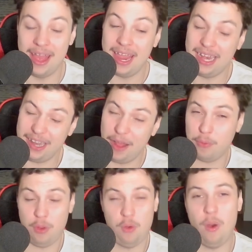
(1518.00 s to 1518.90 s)
it does
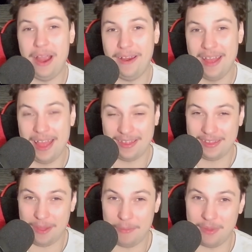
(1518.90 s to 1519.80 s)
require
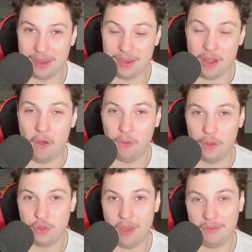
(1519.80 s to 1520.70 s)
some
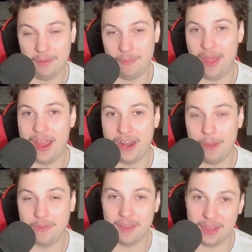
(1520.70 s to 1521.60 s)
knowledge of some
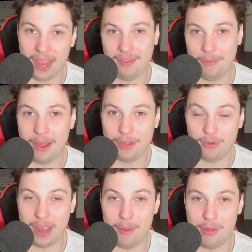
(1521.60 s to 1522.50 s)
lineups to get some extra
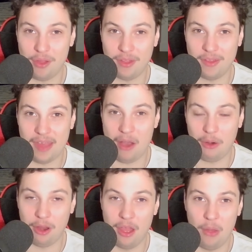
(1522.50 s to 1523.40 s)
damage on the
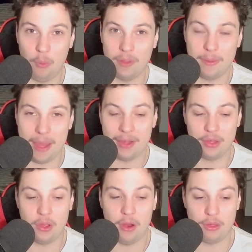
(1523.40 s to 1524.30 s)
tower with the Magic
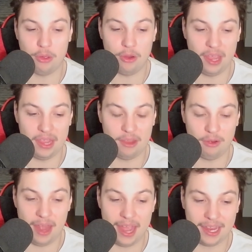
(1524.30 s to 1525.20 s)
Archer in your
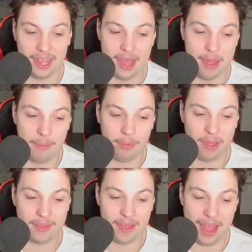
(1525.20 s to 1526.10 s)
deck.
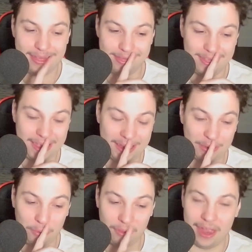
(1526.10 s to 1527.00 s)
Plus, I think the
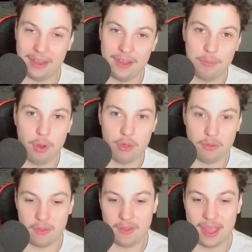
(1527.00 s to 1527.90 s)
Relentless Pressure of
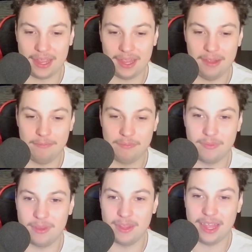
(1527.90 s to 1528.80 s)
this deck,
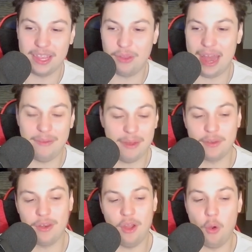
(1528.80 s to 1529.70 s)
like, you kind of have
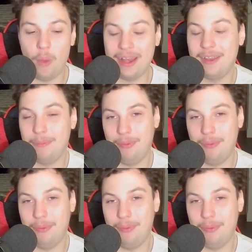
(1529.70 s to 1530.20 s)
to know when to